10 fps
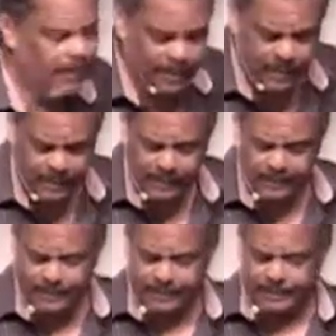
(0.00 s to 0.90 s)

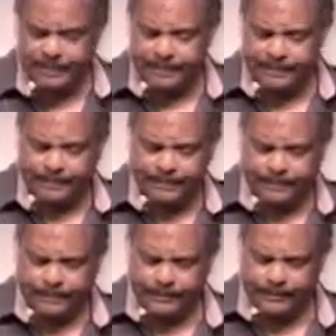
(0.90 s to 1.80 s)
(silence)